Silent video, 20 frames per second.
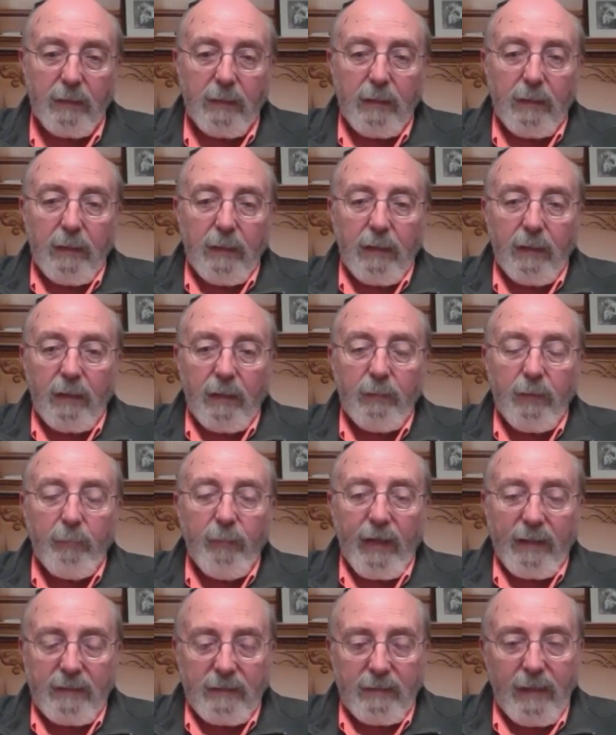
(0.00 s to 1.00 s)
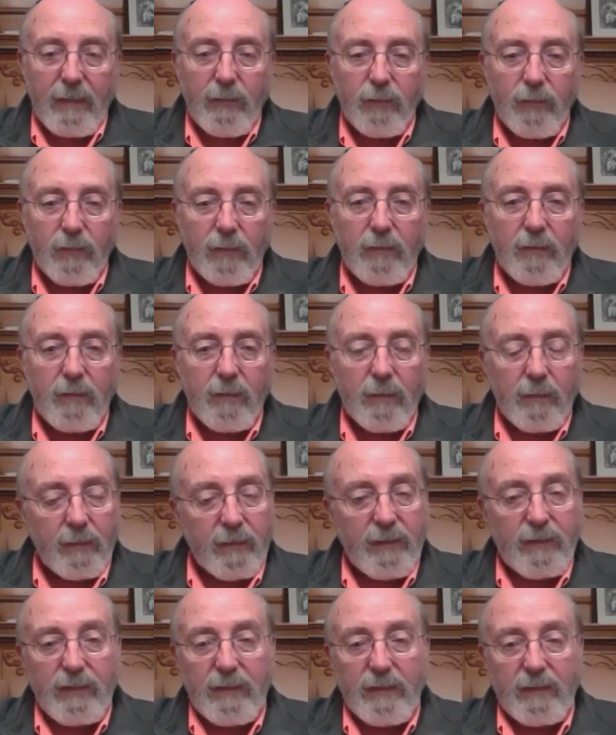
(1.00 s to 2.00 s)
But by statehood, the
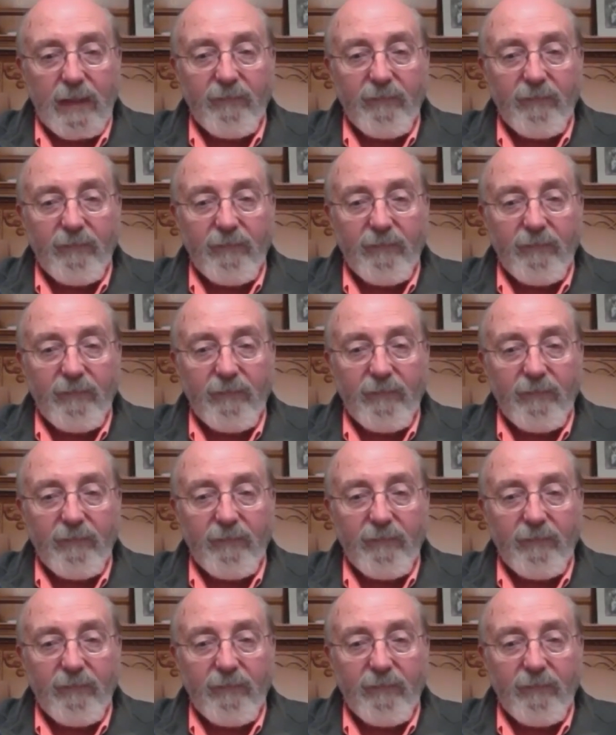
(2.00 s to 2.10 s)
lynchings